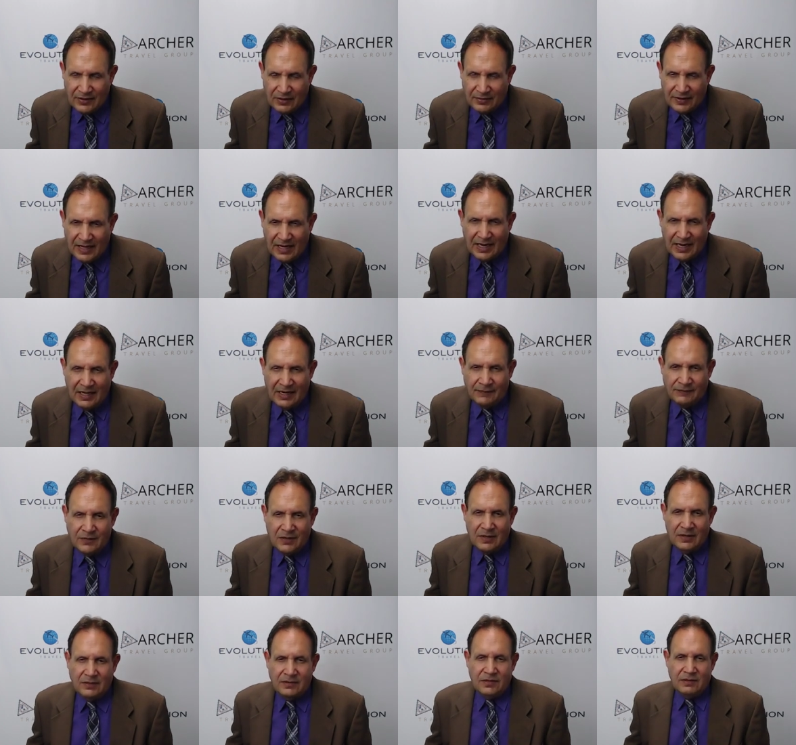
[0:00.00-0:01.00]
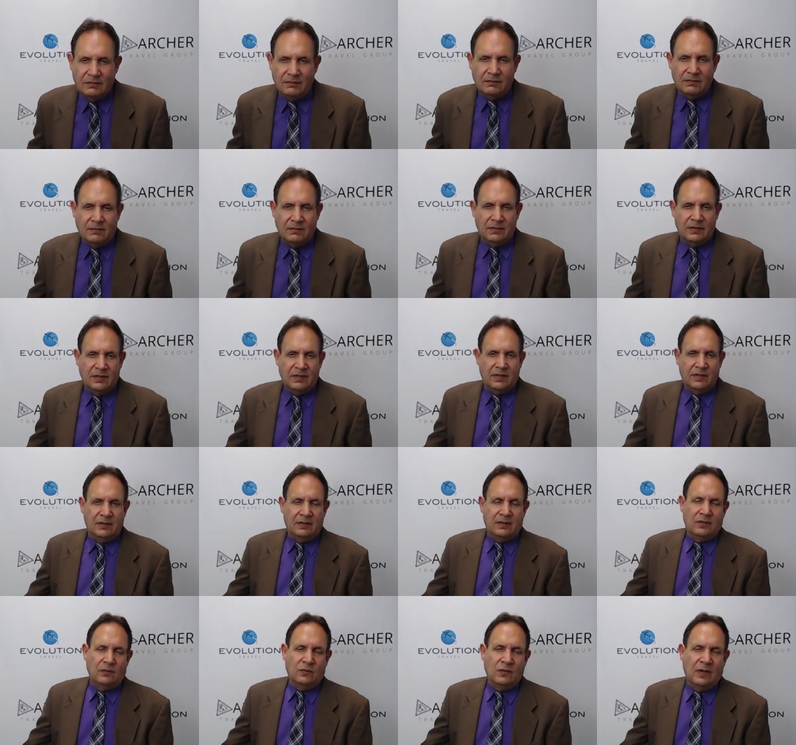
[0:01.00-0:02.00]
Okay, if you're
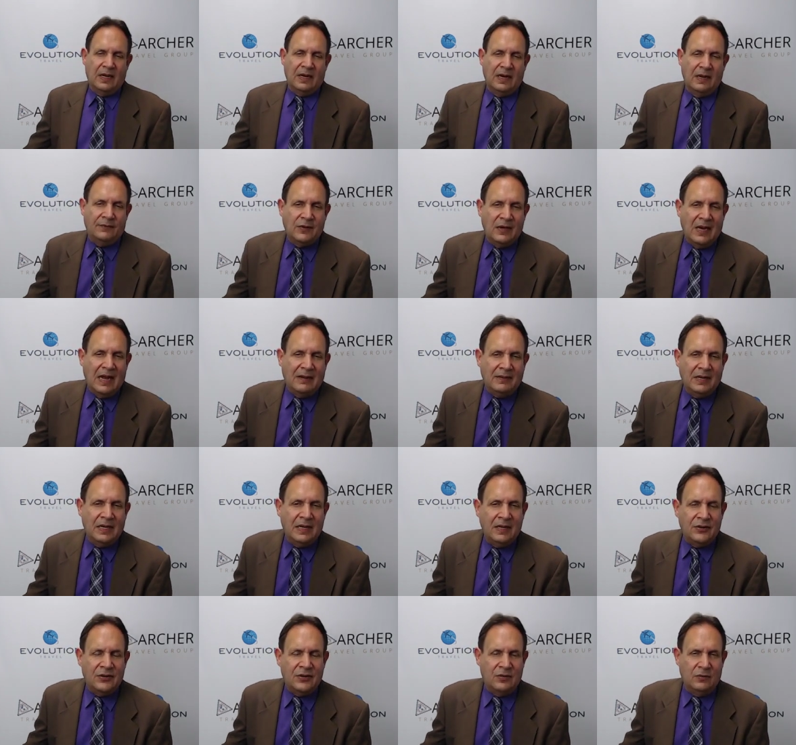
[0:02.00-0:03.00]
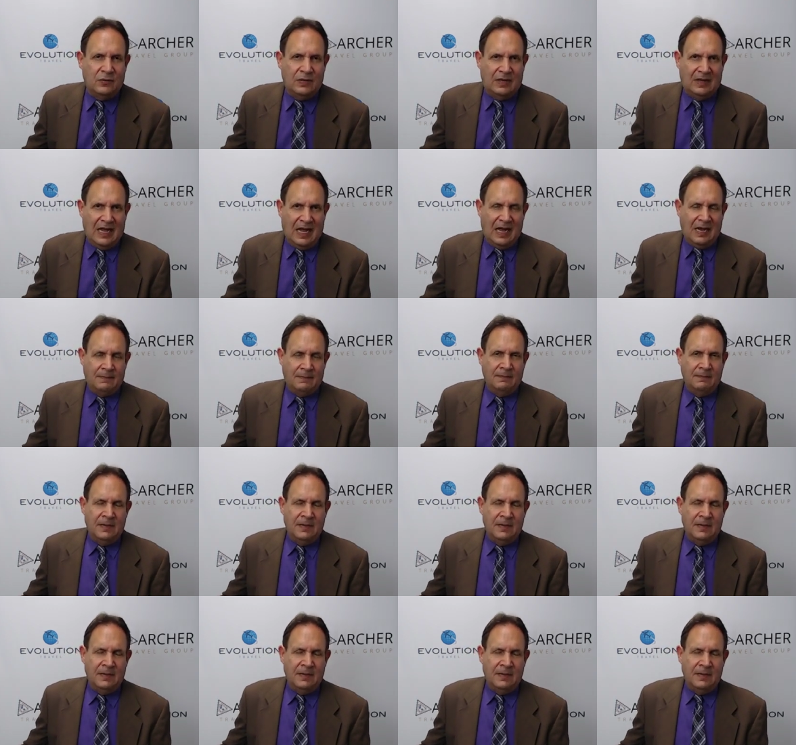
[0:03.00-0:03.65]
Dewana, if you're having an issue with that,